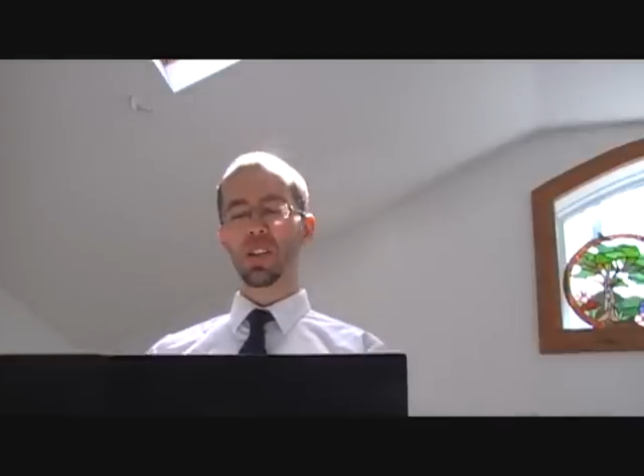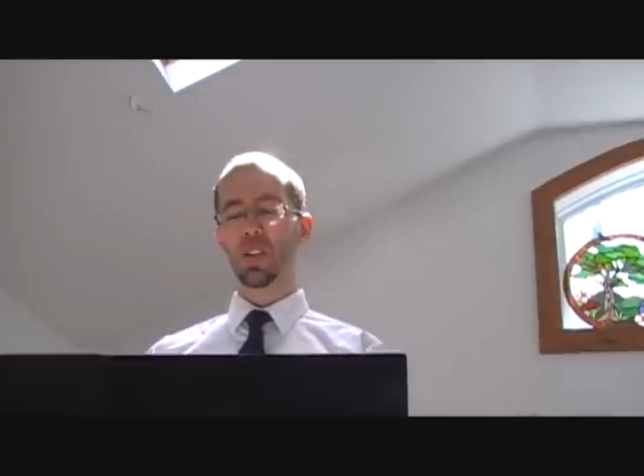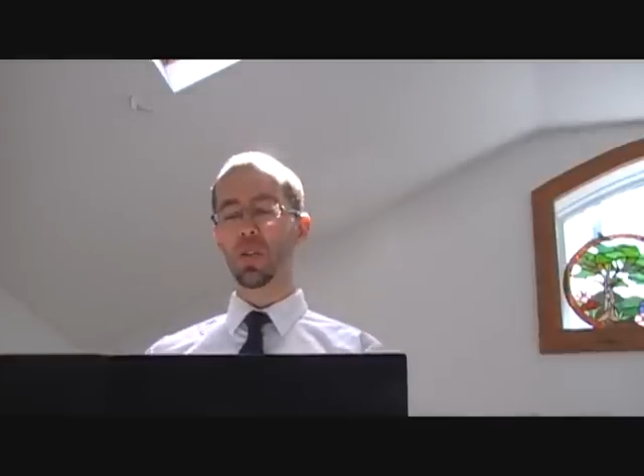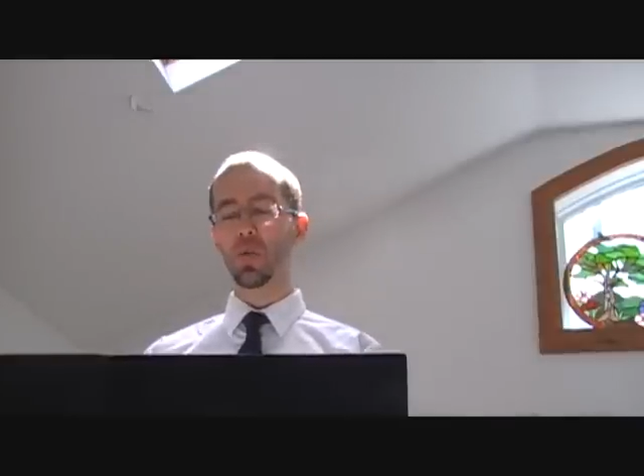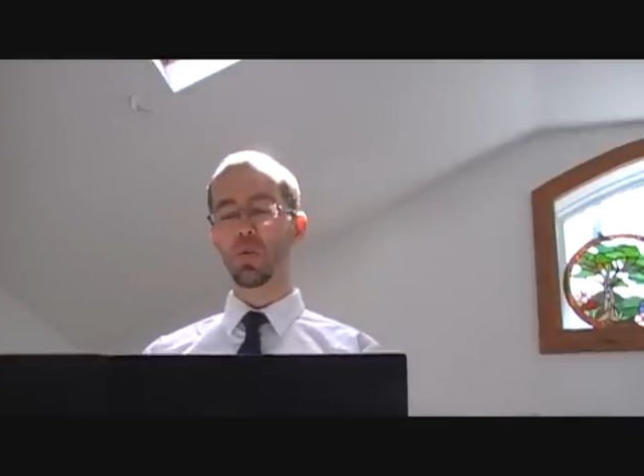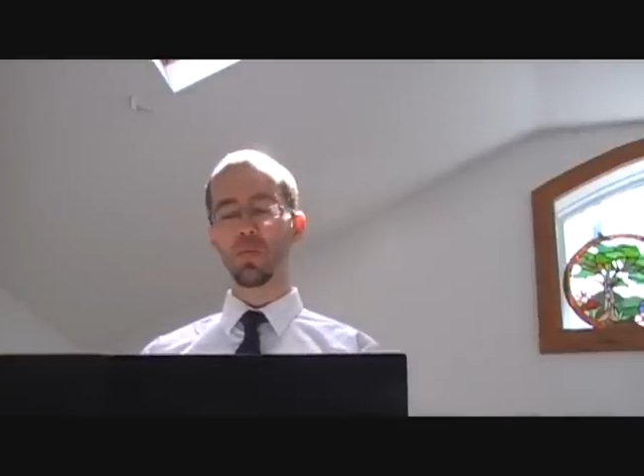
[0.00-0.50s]

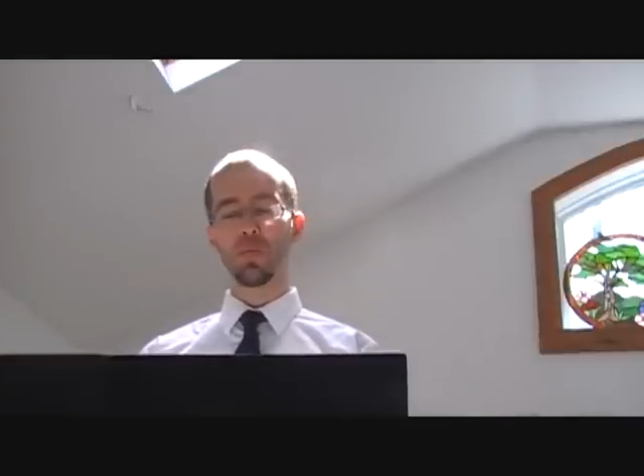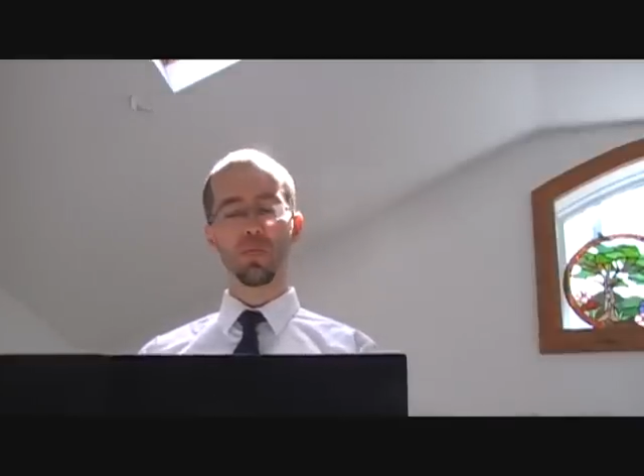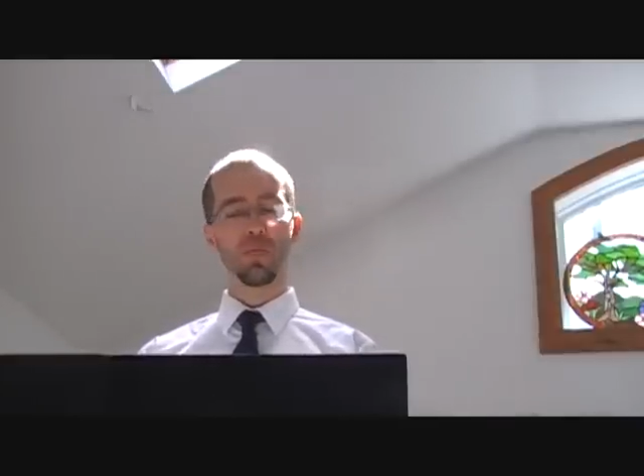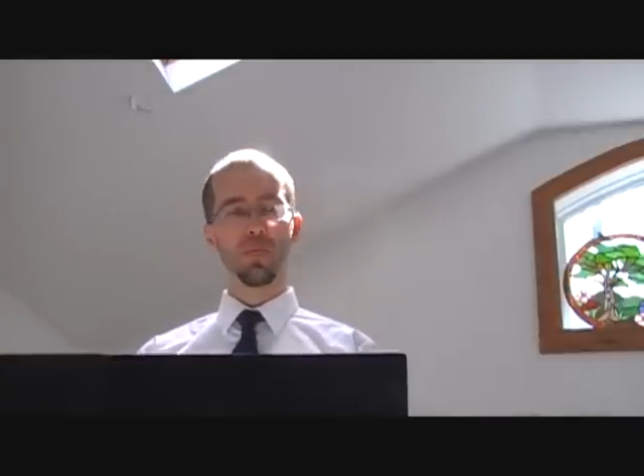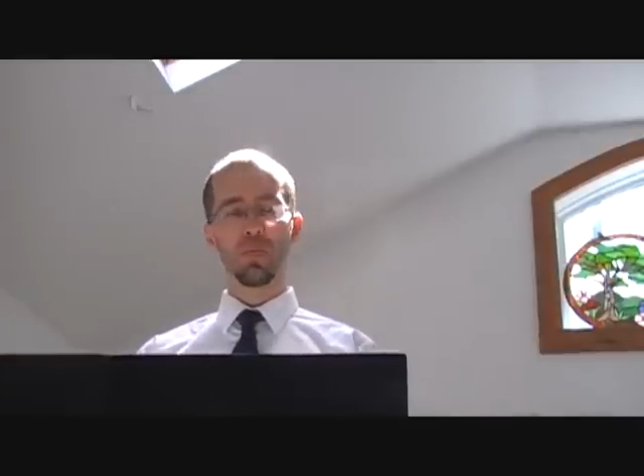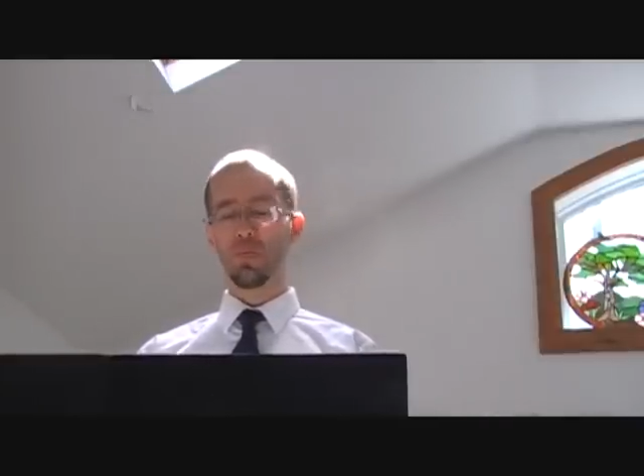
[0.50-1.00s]
too. You
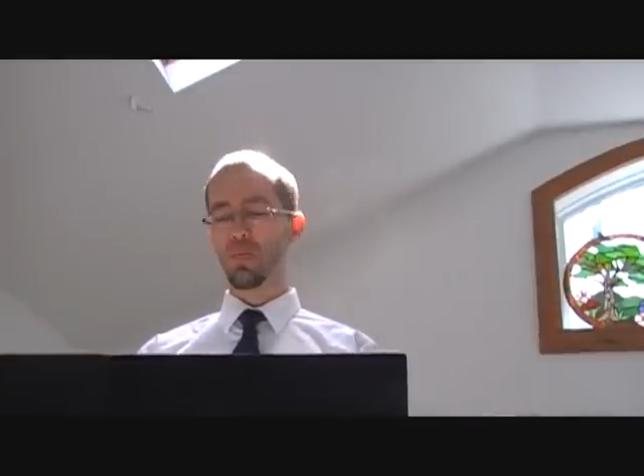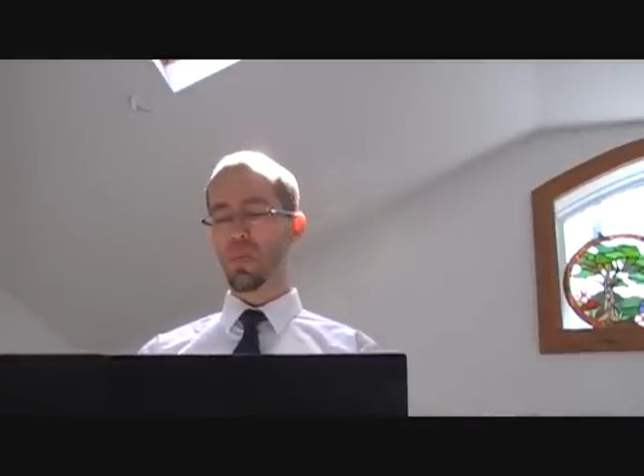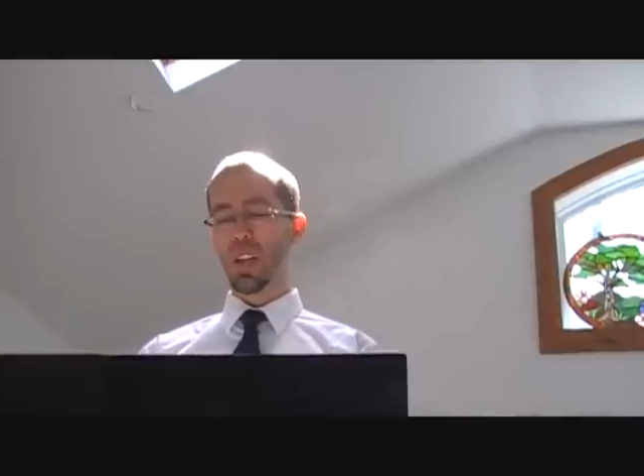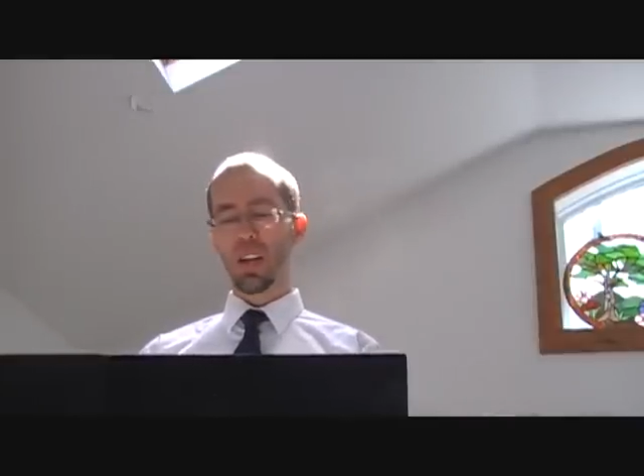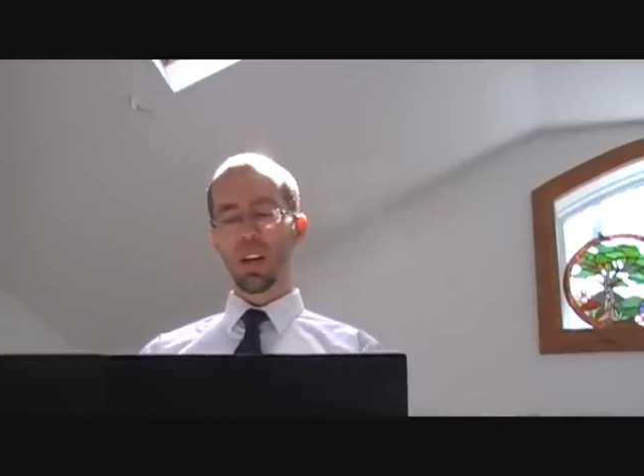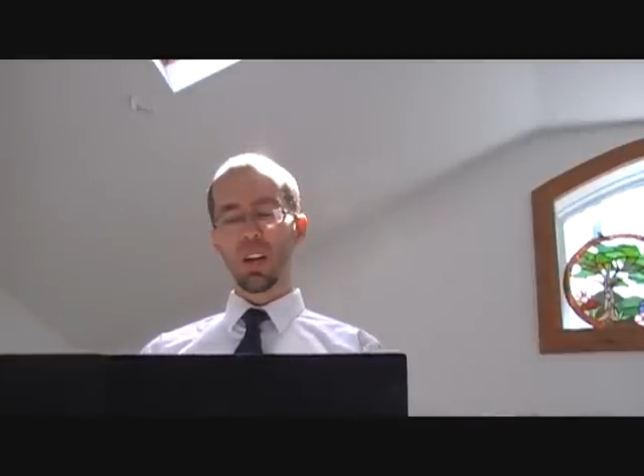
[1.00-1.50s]
know it.
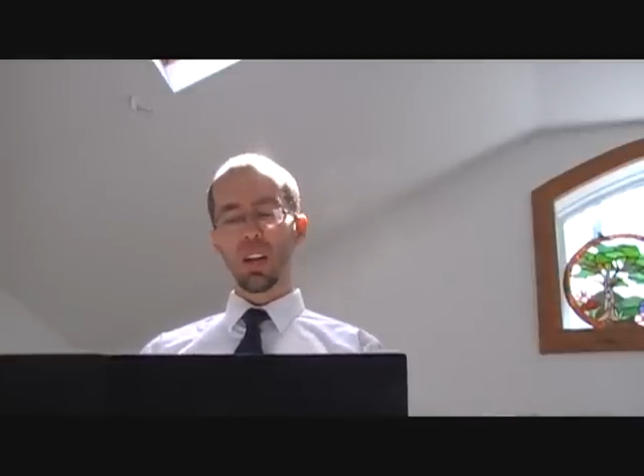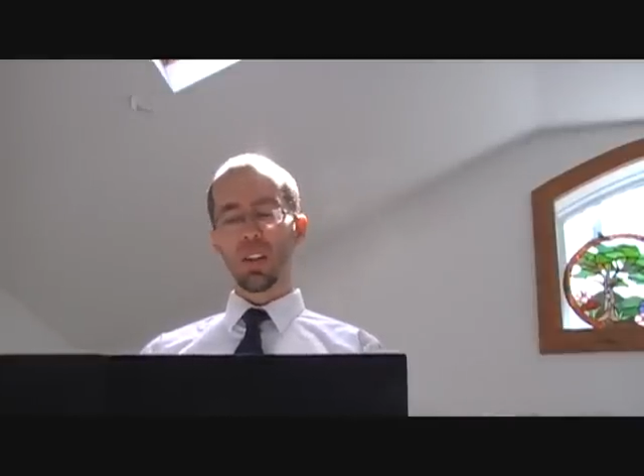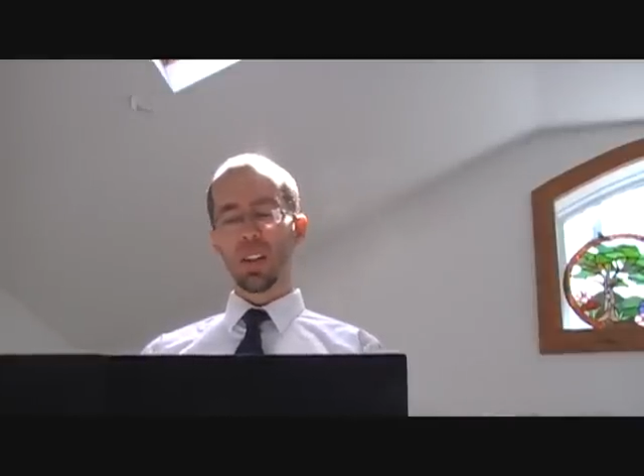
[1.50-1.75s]
Mm-hmm.